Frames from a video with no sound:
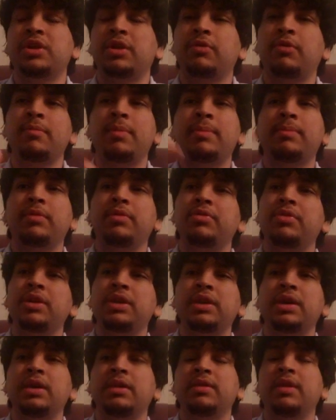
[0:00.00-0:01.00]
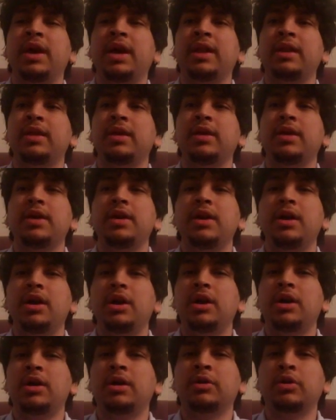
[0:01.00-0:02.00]
I remember thinking that
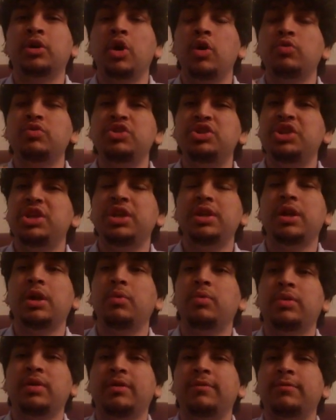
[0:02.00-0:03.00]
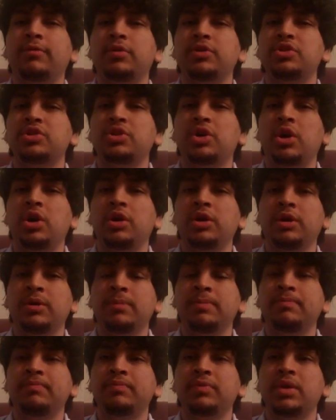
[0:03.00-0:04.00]
Gogeta, when I first saw
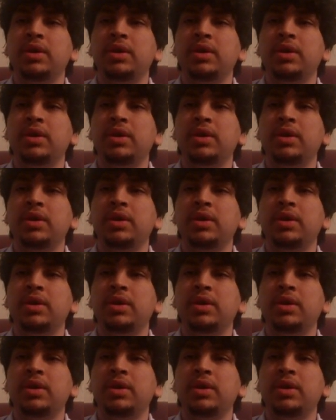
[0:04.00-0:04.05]
him,